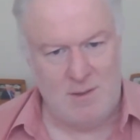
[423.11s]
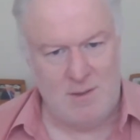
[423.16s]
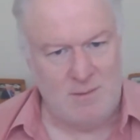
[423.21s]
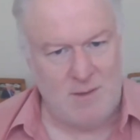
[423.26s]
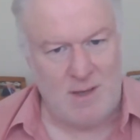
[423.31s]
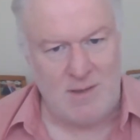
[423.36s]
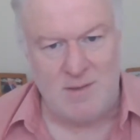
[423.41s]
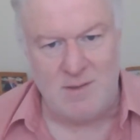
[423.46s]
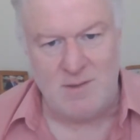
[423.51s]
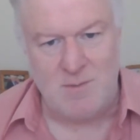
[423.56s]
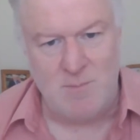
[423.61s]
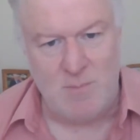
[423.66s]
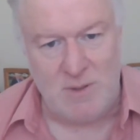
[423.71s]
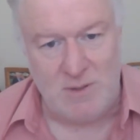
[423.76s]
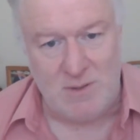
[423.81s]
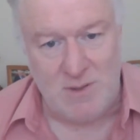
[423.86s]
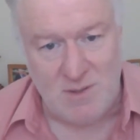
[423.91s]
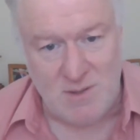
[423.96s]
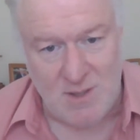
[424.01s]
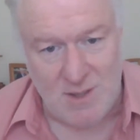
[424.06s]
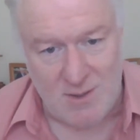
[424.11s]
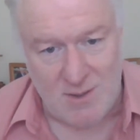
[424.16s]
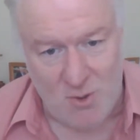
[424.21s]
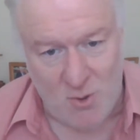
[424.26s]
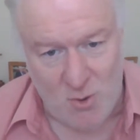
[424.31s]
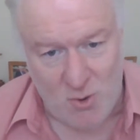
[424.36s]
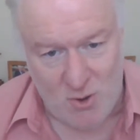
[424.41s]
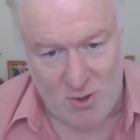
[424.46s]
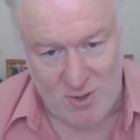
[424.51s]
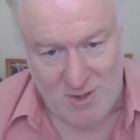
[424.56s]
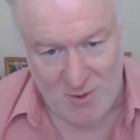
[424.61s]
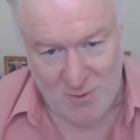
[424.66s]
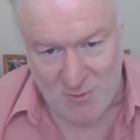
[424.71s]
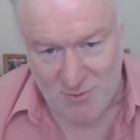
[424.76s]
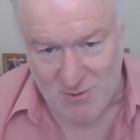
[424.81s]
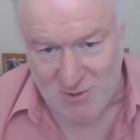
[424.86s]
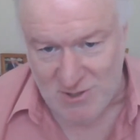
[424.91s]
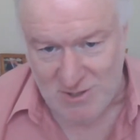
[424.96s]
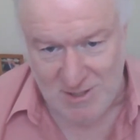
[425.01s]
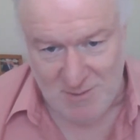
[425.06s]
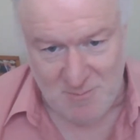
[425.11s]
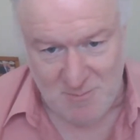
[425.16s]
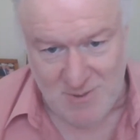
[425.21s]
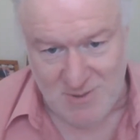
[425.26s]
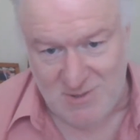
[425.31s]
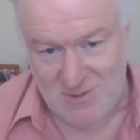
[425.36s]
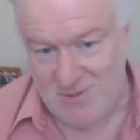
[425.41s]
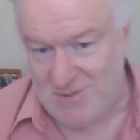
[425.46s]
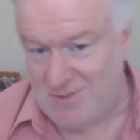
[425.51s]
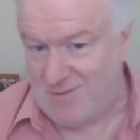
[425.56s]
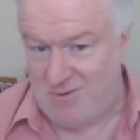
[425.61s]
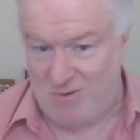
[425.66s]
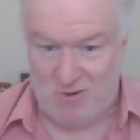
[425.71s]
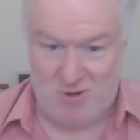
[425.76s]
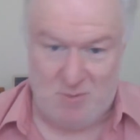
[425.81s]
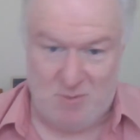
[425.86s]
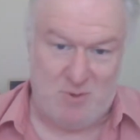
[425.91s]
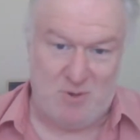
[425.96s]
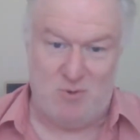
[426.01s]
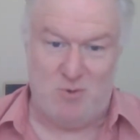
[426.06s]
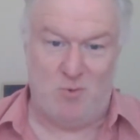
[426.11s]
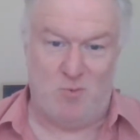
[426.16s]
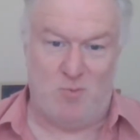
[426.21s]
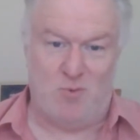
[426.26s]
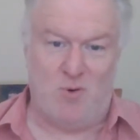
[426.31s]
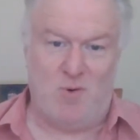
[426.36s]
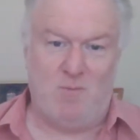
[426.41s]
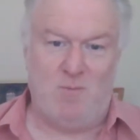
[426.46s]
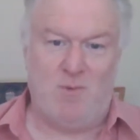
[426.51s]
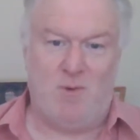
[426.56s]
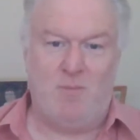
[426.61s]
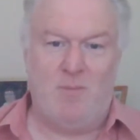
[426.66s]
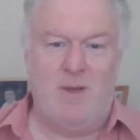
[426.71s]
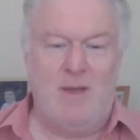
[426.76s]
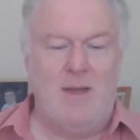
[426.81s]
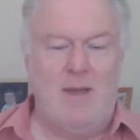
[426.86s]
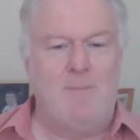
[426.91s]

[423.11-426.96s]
That doesn't mean to say lockdown sleep is going to be no problem,